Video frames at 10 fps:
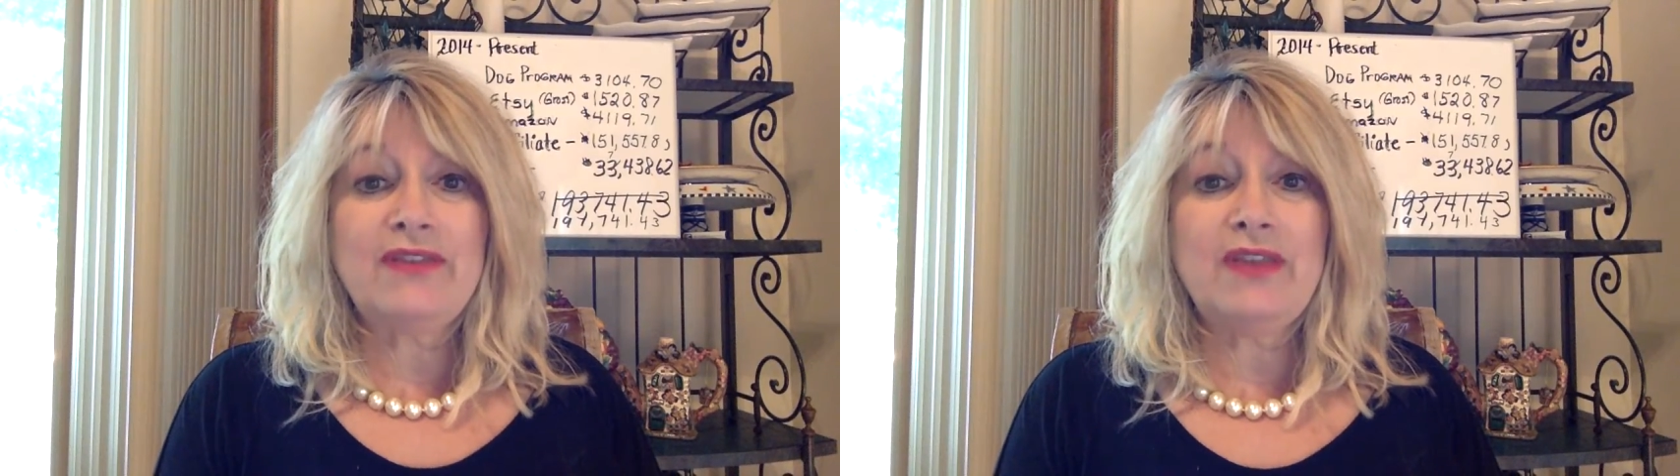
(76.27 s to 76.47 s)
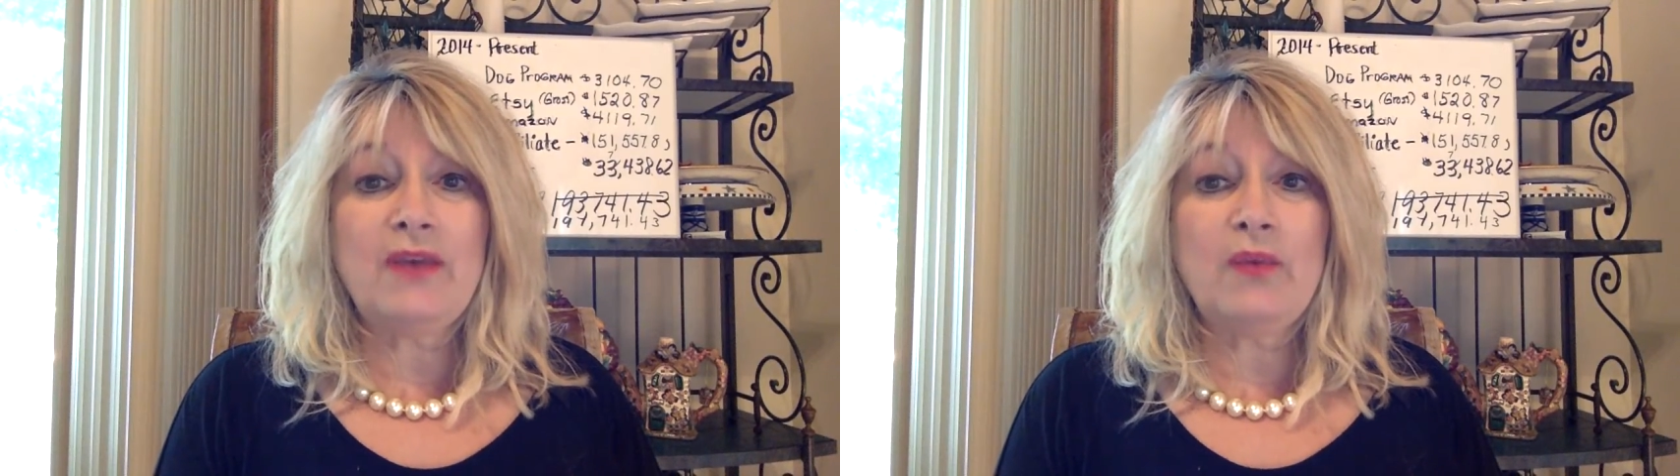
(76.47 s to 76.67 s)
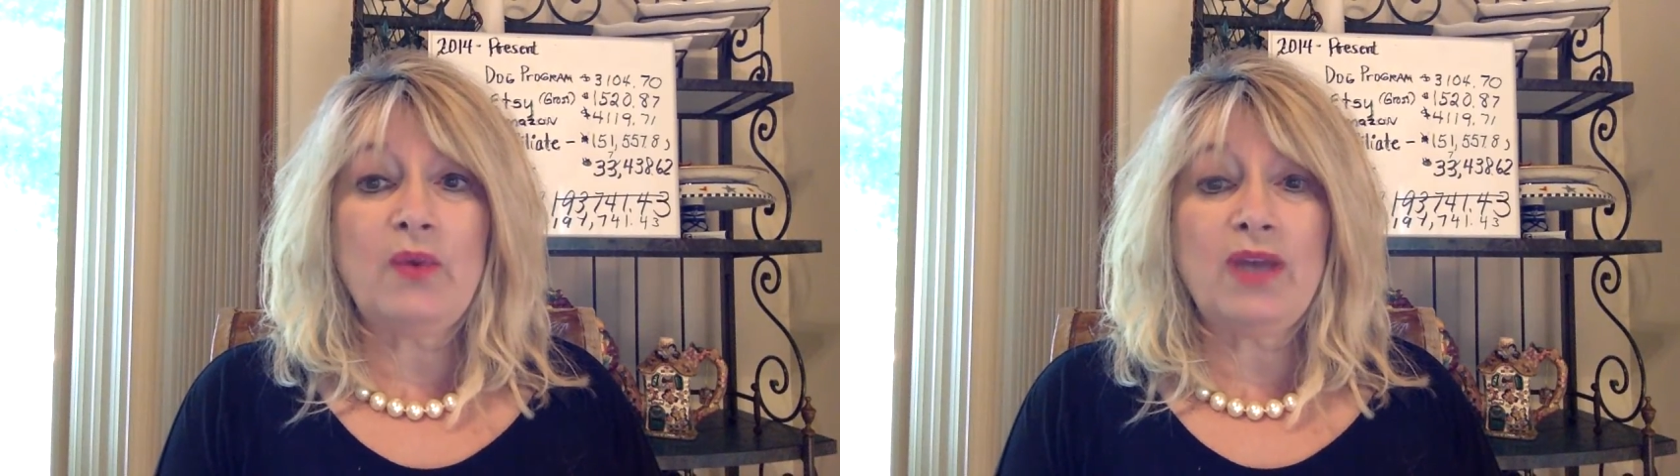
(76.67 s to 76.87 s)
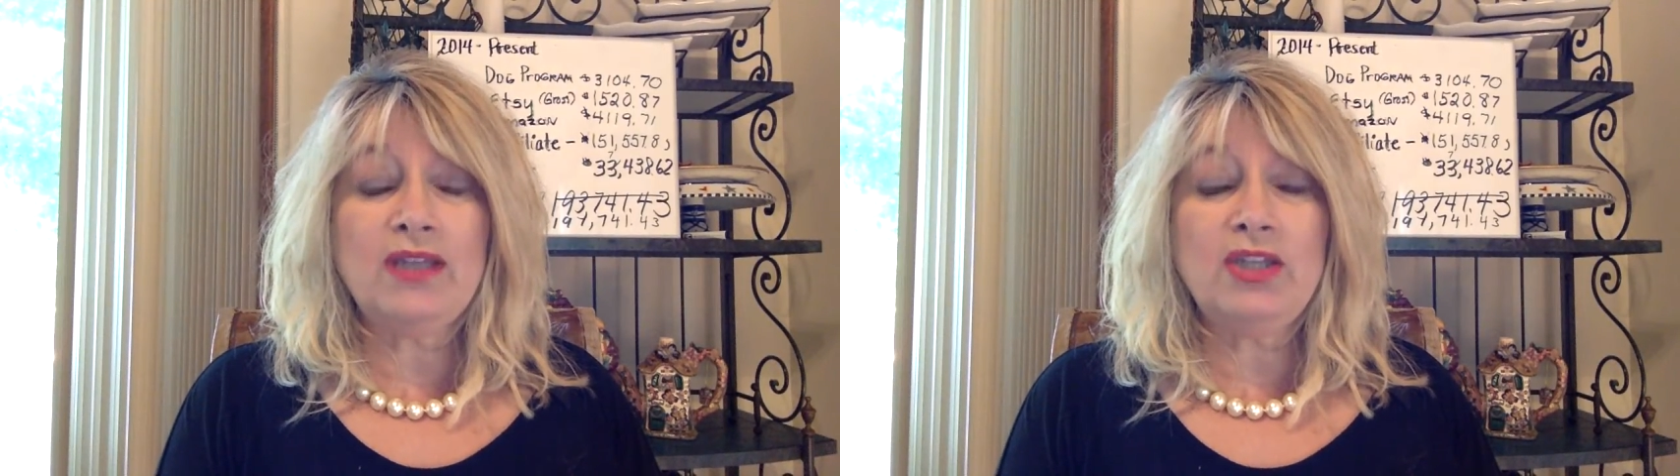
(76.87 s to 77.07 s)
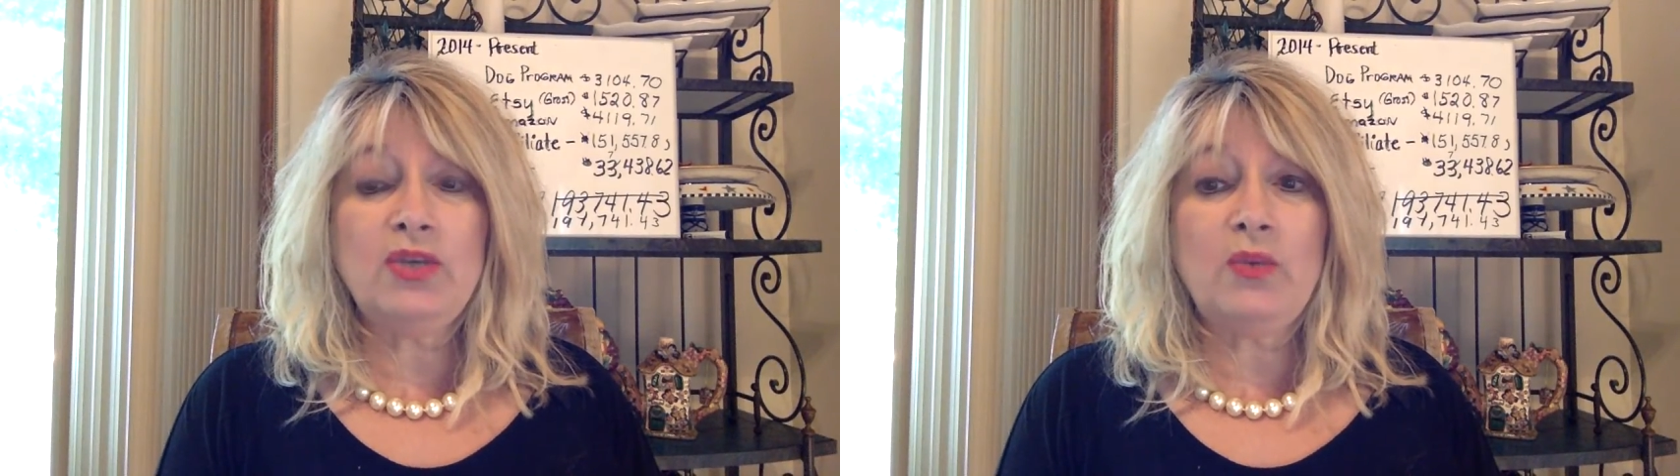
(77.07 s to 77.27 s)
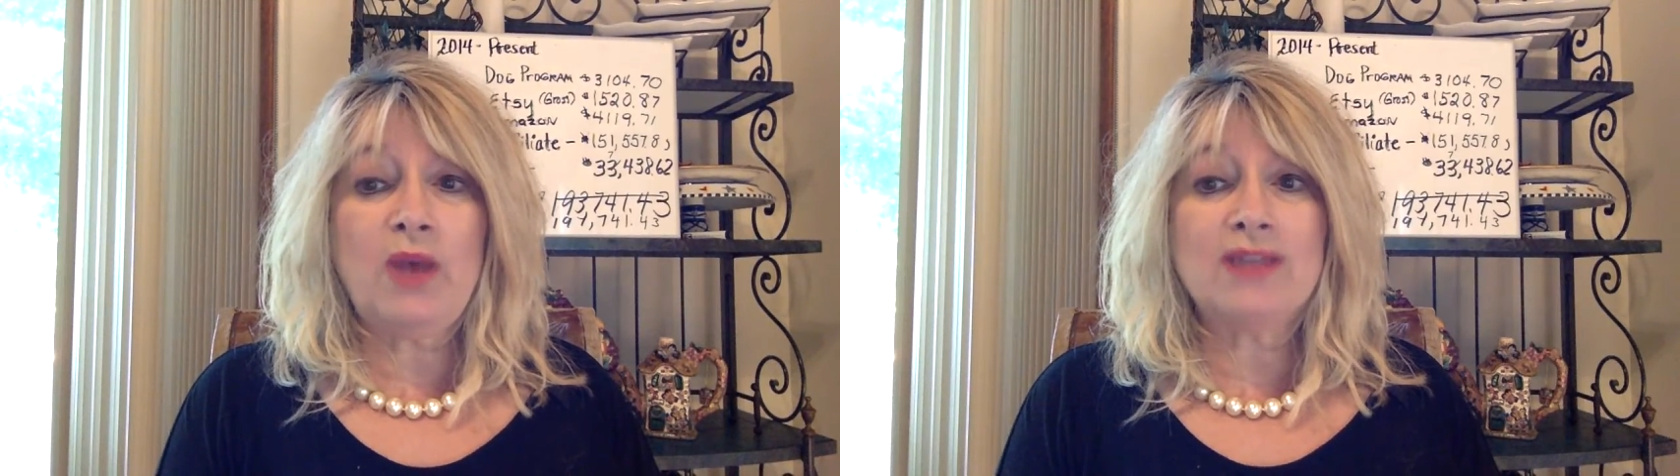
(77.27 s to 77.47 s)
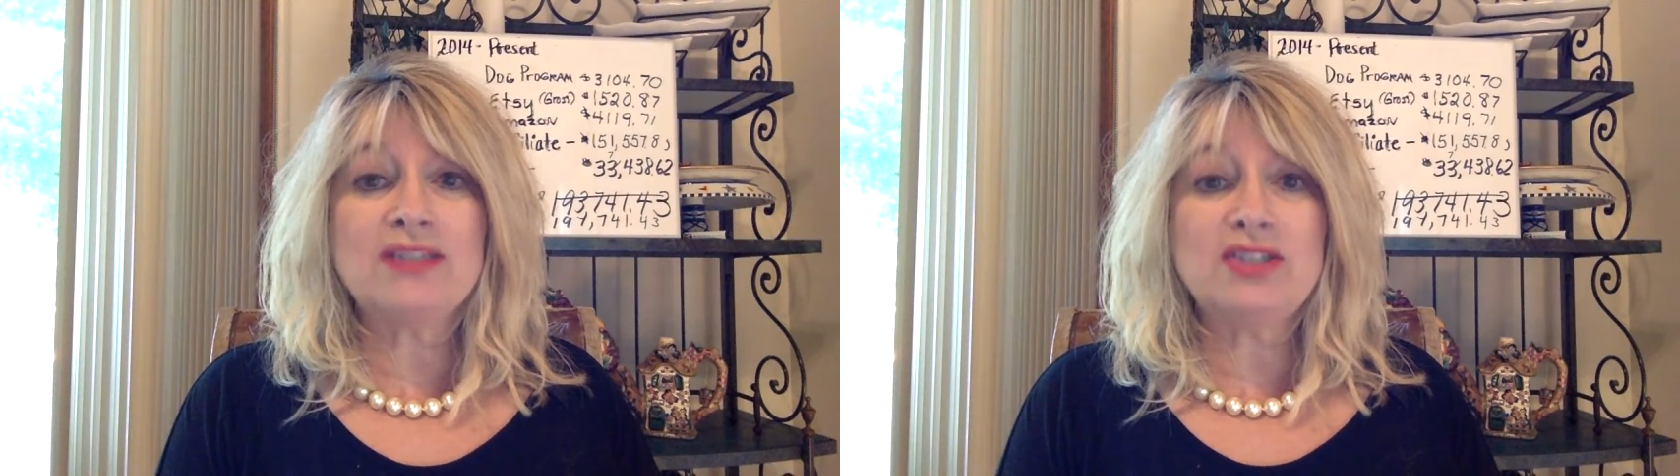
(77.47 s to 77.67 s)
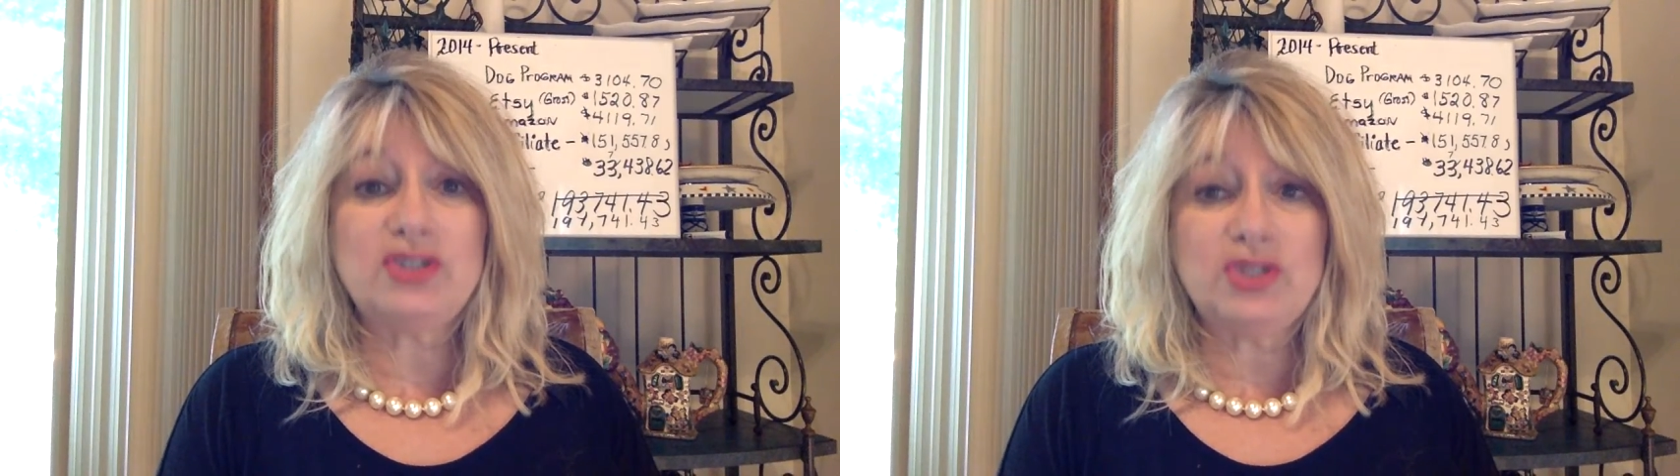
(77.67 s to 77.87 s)
what you want
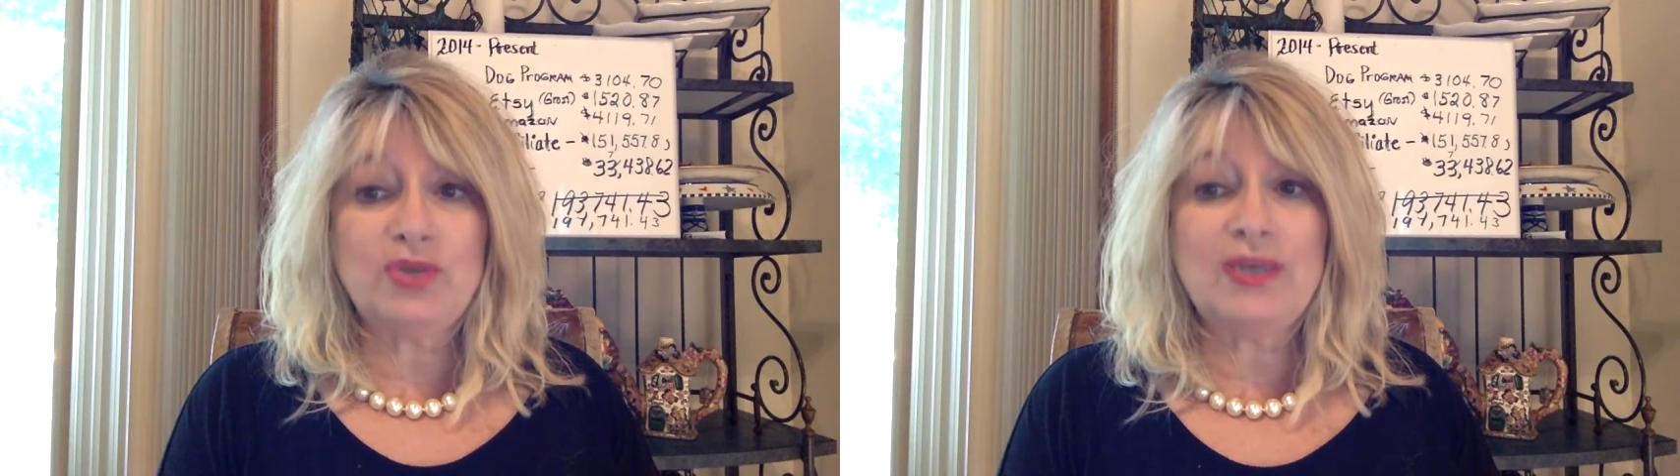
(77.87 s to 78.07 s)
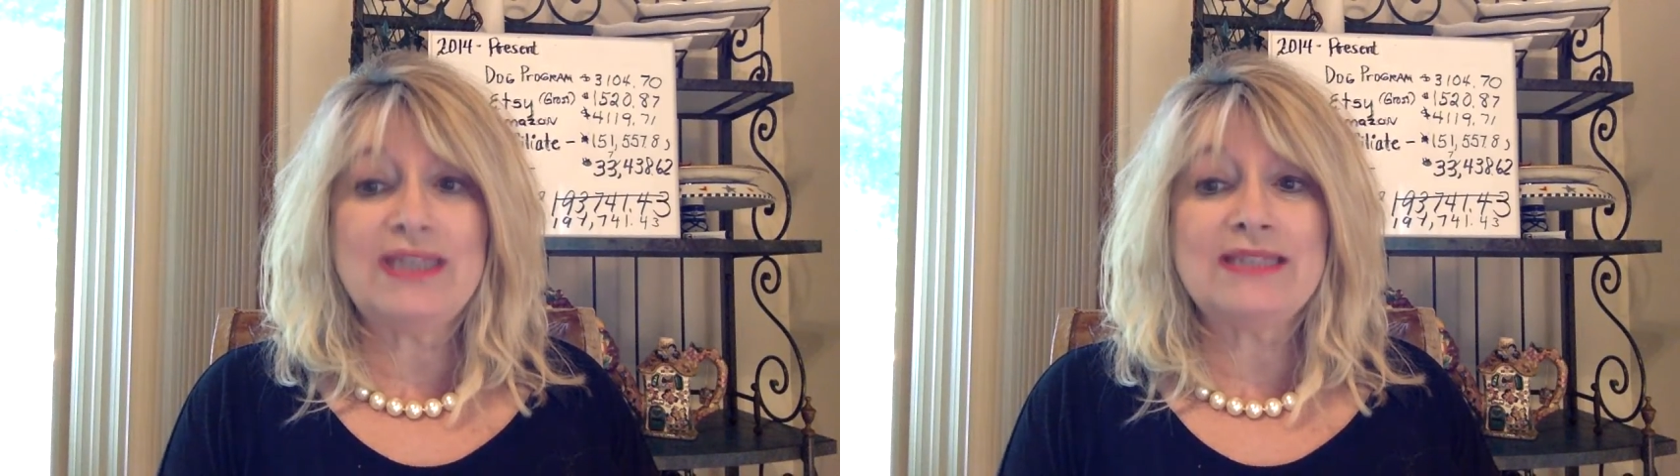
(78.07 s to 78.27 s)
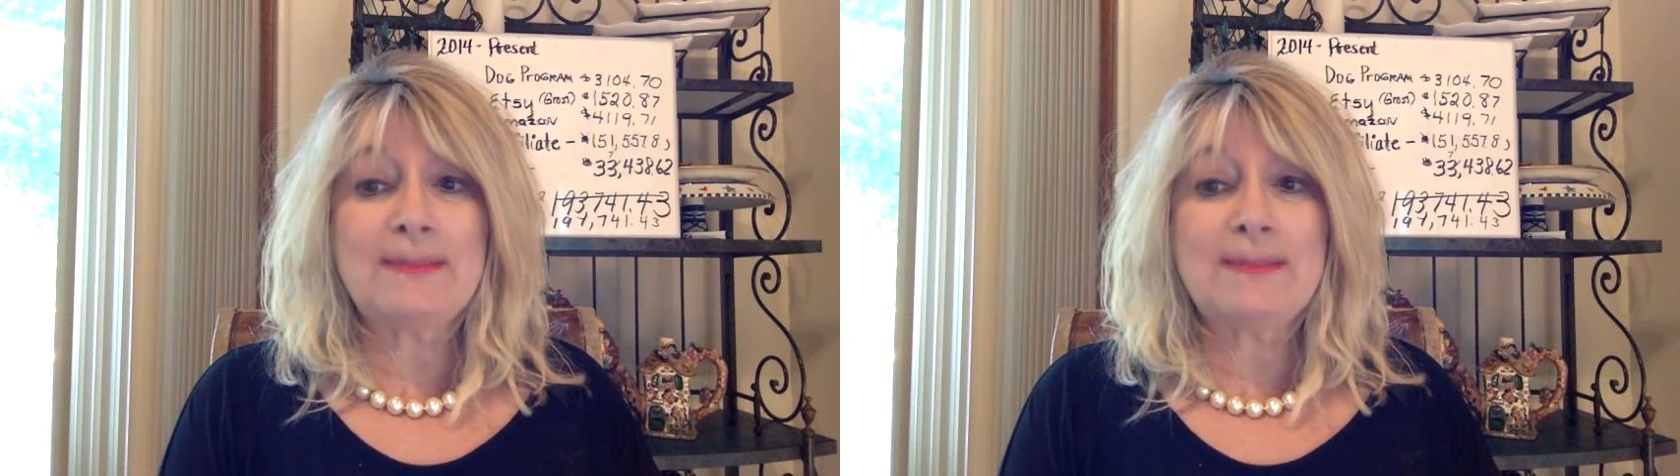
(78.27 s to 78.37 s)
to do is